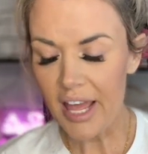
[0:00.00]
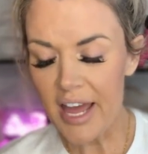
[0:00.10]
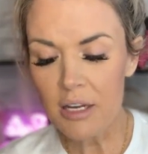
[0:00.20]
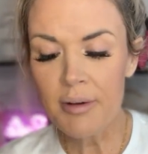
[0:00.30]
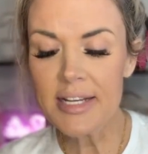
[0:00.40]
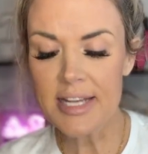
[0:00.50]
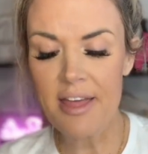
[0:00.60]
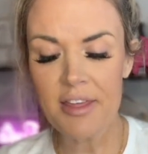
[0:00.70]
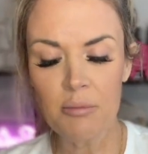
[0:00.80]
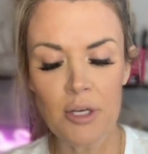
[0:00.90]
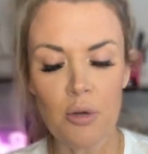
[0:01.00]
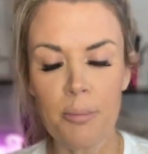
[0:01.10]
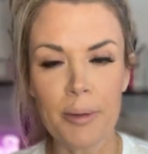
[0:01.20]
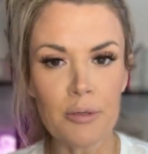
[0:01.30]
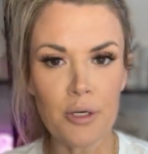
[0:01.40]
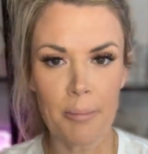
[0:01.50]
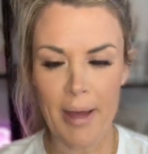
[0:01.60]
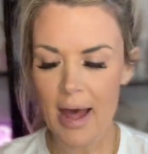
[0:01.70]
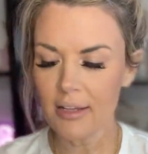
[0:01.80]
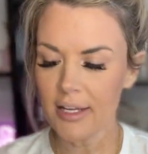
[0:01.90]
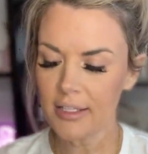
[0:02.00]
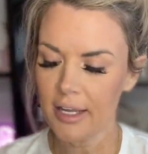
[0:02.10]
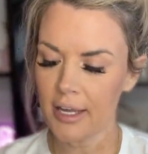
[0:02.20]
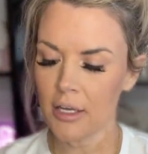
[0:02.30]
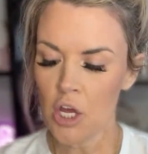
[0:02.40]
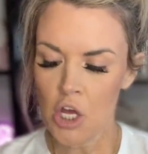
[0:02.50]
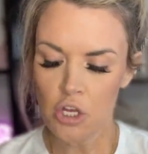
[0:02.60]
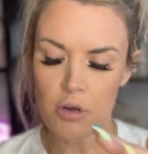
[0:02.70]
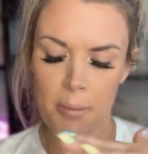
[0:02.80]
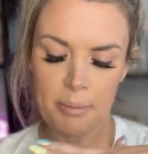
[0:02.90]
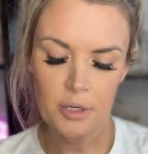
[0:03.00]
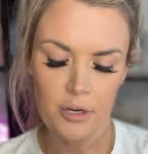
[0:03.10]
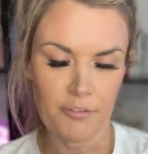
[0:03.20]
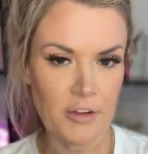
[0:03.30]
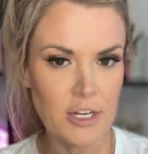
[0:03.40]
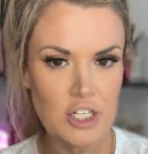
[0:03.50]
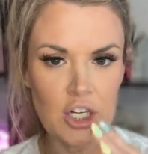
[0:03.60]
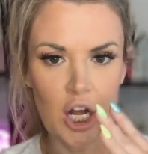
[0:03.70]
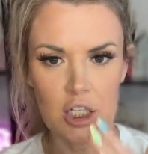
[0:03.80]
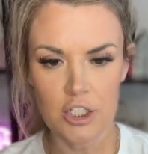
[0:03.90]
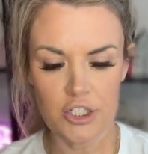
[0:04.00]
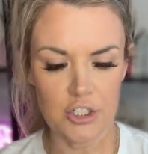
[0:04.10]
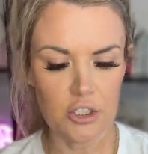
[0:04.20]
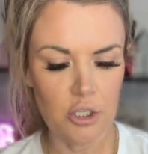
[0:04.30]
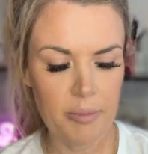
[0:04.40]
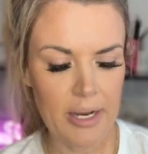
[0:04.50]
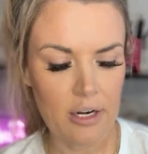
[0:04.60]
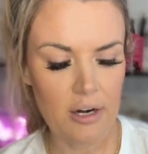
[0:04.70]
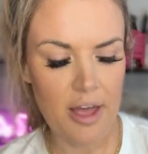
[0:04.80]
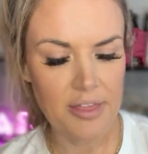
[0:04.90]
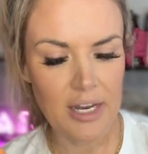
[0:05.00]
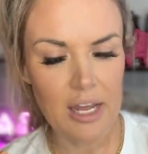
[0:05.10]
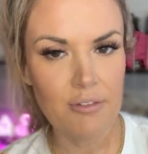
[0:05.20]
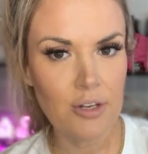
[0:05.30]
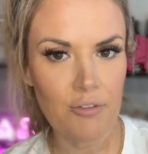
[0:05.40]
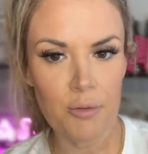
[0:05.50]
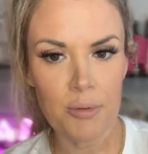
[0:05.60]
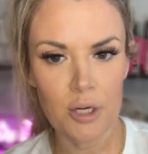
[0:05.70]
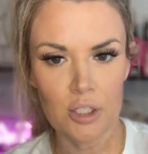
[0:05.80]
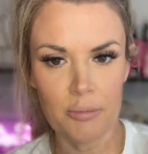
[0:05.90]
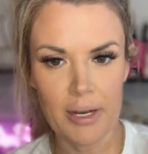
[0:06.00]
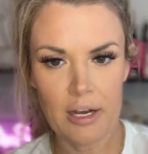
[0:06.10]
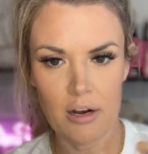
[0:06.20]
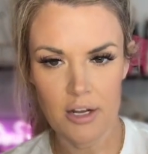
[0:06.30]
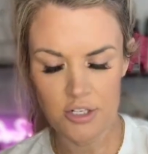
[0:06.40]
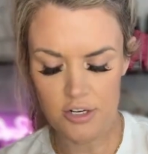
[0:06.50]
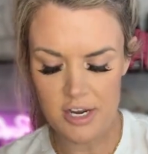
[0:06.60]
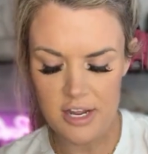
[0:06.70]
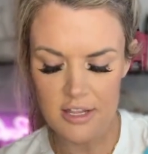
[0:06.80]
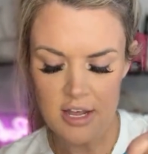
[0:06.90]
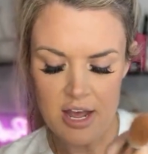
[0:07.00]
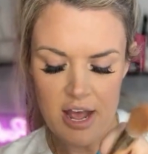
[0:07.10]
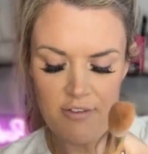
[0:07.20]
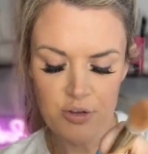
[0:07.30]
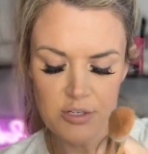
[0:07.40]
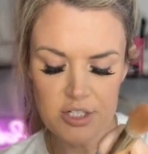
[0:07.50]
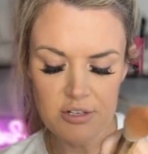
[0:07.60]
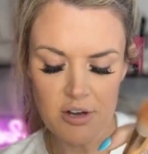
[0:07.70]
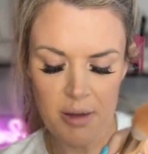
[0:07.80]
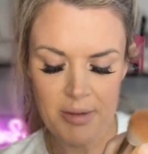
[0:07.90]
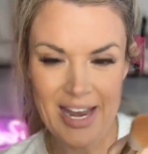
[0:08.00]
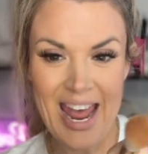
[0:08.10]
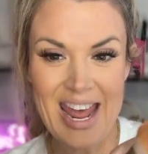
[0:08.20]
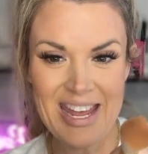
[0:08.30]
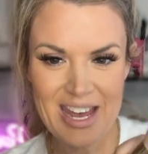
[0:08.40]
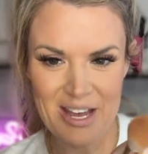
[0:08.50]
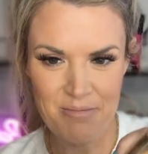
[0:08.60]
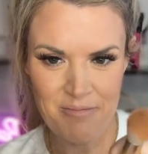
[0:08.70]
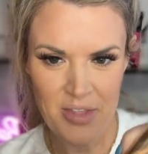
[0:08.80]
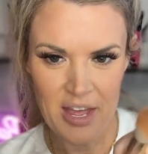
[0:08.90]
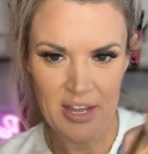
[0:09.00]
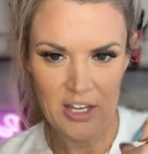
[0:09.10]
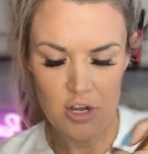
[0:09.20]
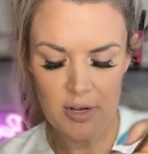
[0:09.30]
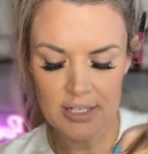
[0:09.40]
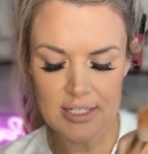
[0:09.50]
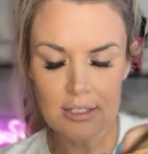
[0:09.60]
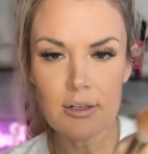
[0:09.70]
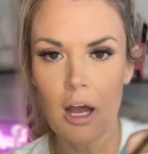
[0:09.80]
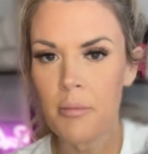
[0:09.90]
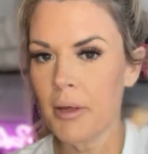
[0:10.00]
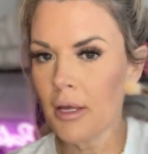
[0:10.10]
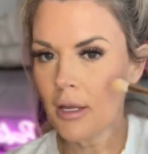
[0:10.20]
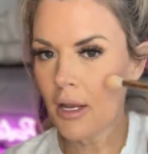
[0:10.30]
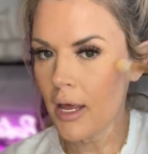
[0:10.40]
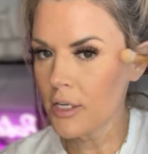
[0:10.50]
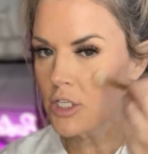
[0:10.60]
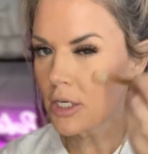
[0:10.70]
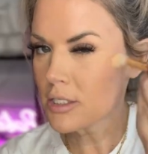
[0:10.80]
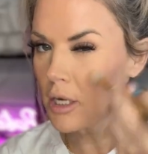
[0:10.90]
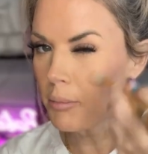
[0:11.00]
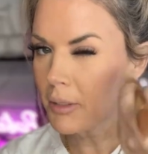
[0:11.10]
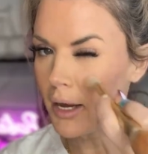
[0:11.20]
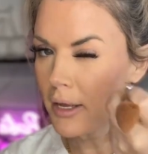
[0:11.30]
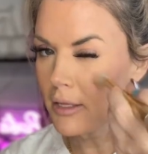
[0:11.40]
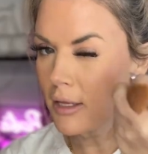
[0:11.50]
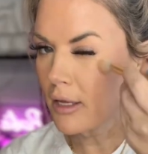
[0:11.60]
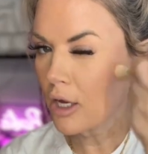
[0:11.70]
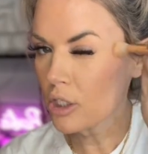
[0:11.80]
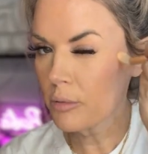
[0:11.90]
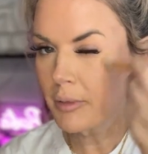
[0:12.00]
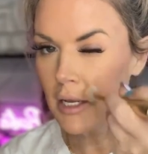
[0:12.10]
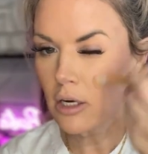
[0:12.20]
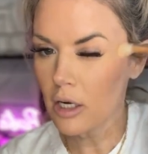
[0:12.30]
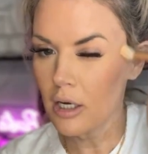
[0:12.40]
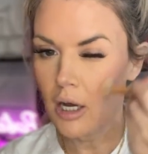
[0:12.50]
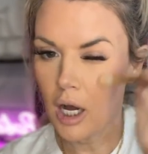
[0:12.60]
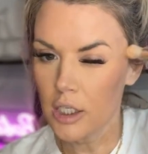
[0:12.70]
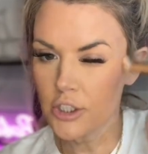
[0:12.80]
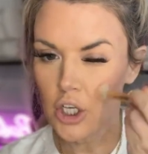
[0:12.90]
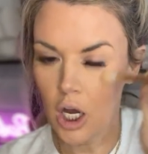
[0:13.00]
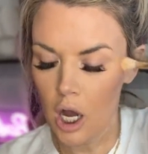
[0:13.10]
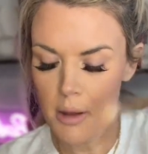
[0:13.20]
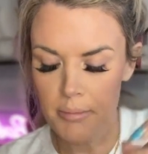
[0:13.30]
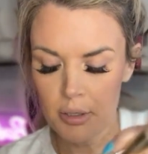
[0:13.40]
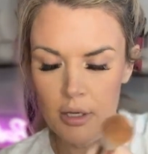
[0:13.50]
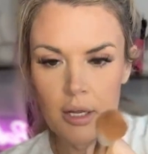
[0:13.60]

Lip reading: Anyways, and then when you build your palette, like, you can put your foundation colors, your illuminator, and then even if you put illuminator underneath, if you still come in, hey Kim, you can still come in and just apply the illuminator on top